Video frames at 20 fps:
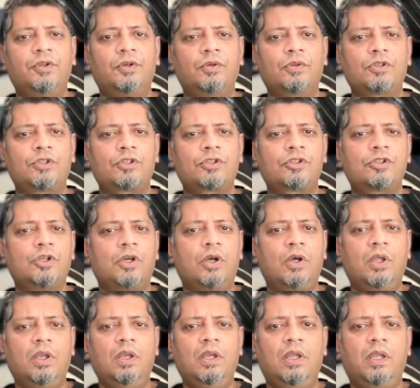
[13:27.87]

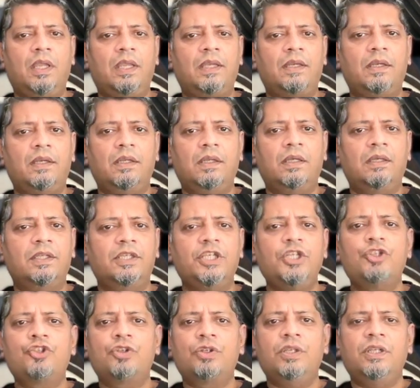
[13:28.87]
stall and
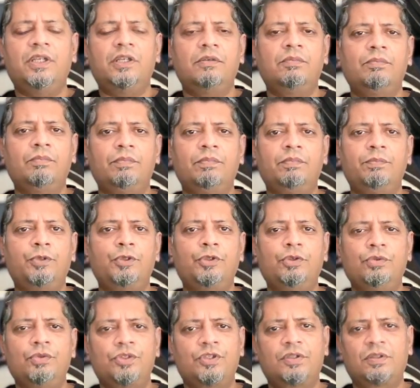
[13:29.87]
eatery and
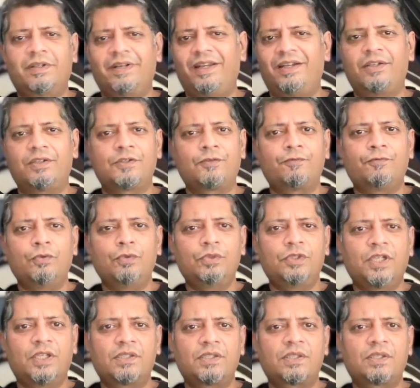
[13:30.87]
produce the greatest food
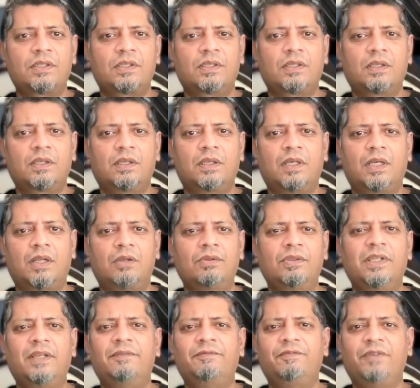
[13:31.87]
that's
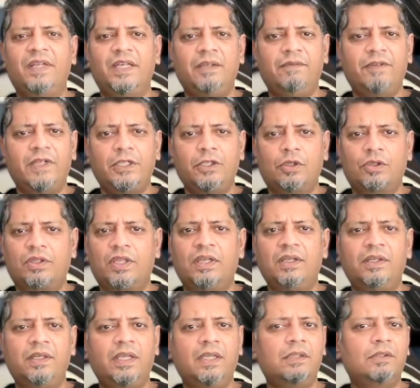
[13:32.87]
around there. Very, very
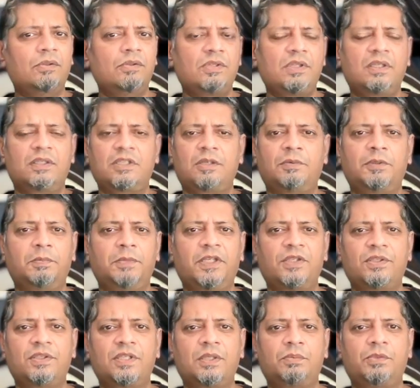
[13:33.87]
authentic. Those are some of the
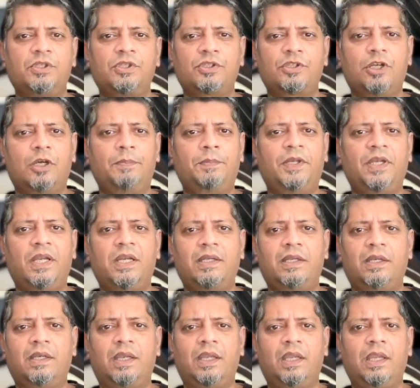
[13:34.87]
places that we stopped at
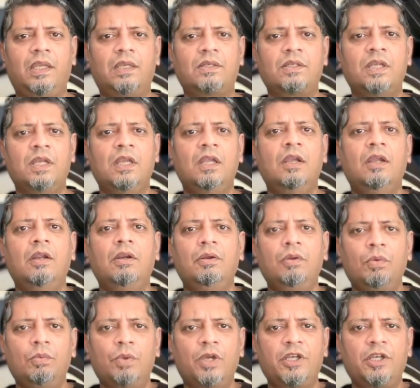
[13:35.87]
and ate.
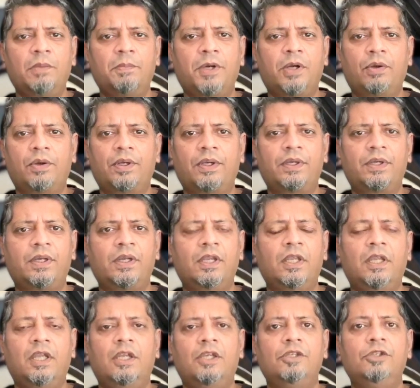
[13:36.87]
Don't worry about it.
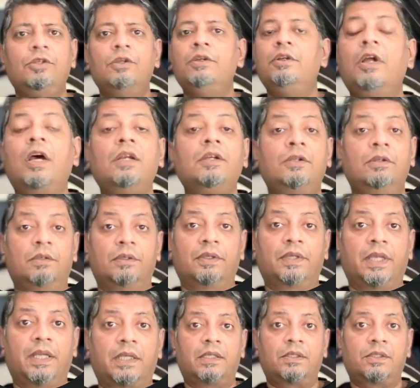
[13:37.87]
You're not going to
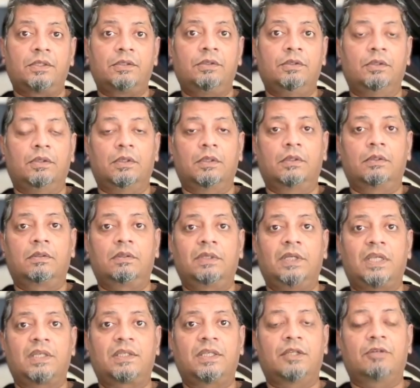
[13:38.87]
get your
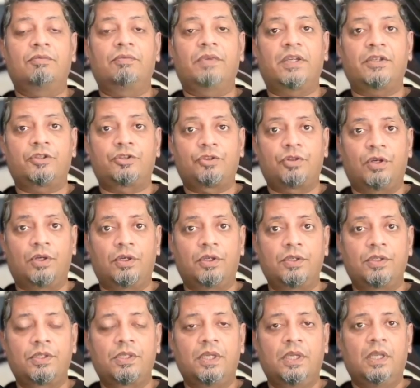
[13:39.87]
classic
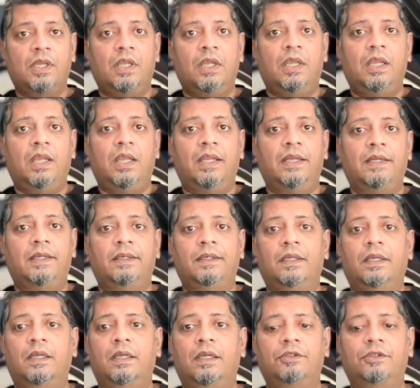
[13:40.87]
restaurants and
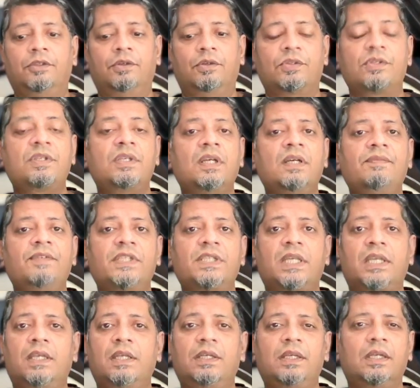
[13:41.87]
service
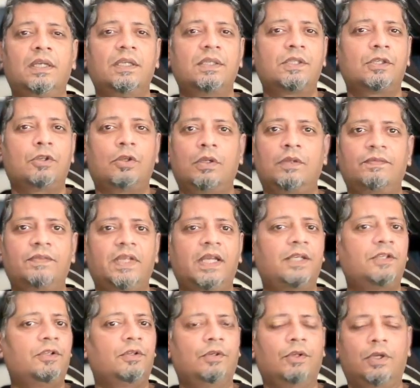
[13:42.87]
areas and all of
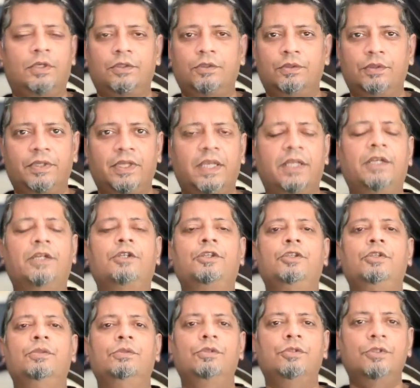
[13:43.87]
that. You're not going to get
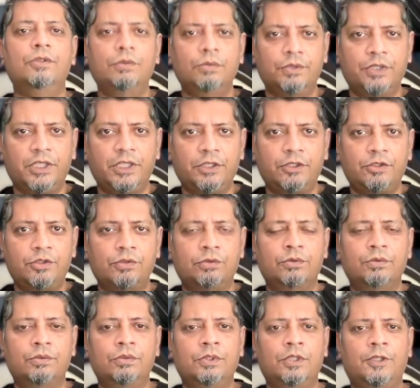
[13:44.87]
it. You do need
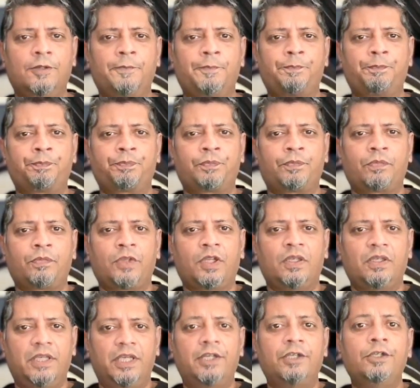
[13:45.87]
to
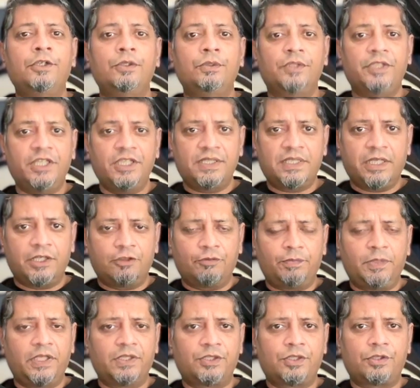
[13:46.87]
get into these kind of
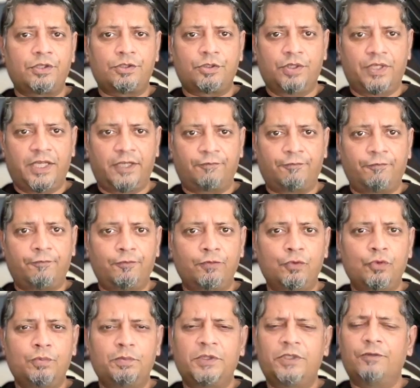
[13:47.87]
places to get
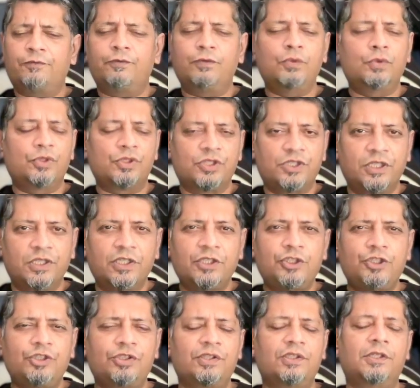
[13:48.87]
food, but the food is
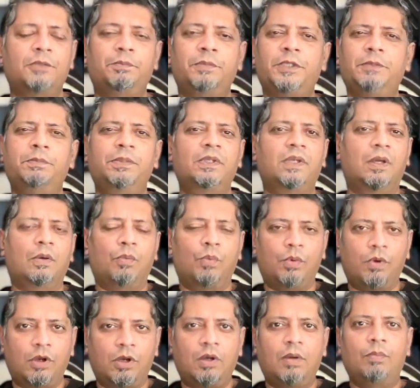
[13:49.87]
delicious and the people are
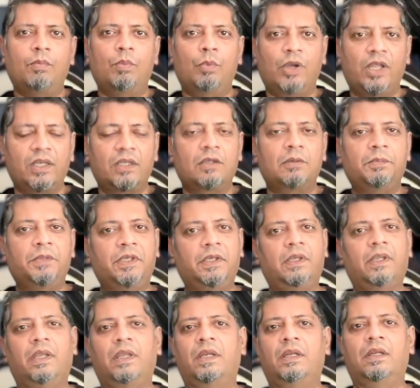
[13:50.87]
warm,
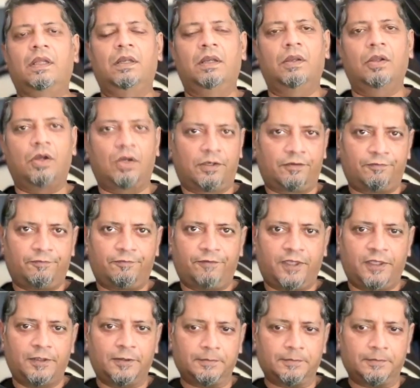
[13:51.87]
welcoming, and a lot of fun,